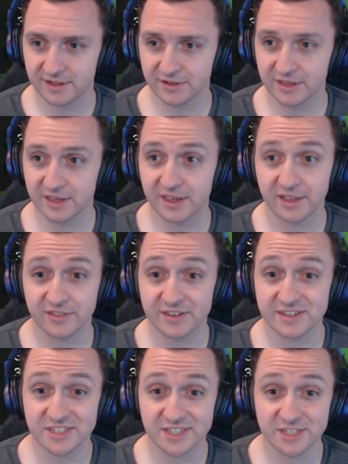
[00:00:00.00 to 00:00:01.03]
Looking at
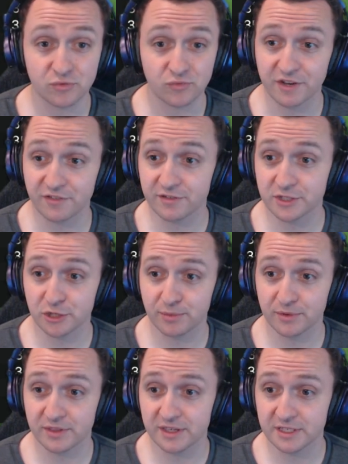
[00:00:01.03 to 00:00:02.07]
the assists, Rashford's
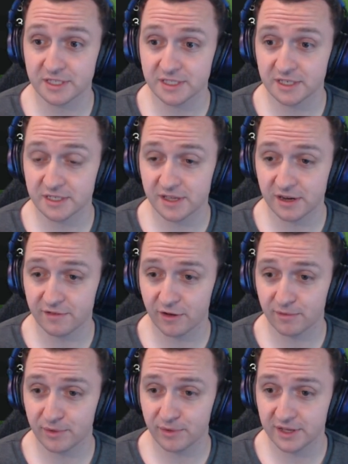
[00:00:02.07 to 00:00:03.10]
top of the assists. Any of
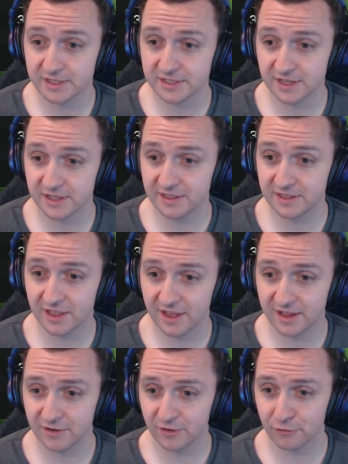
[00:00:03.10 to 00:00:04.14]
our players in
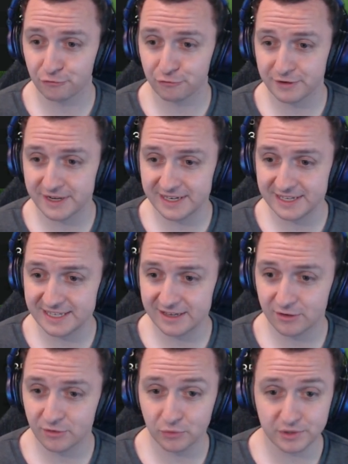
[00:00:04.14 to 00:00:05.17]
there? Not
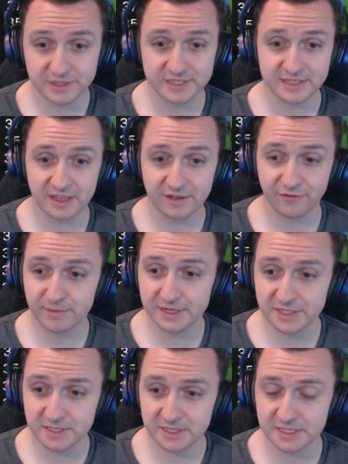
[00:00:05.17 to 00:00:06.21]
really. Gordon's in there for
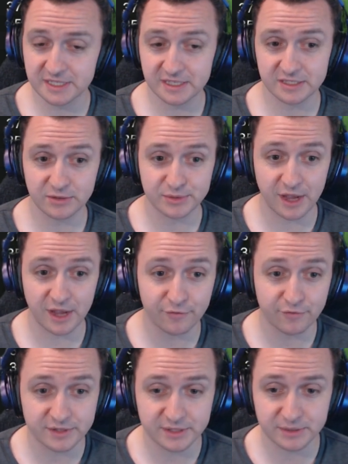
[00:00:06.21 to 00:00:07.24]
Manchester City, so is
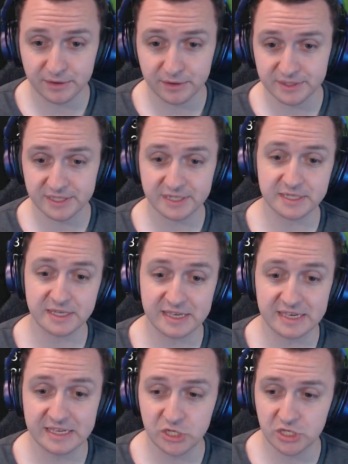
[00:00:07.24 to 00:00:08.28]
Alvarez as well, 6
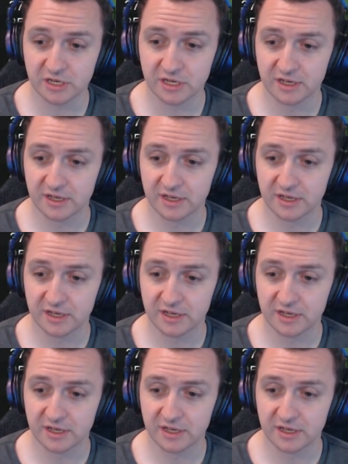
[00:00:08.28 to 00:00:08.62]
each.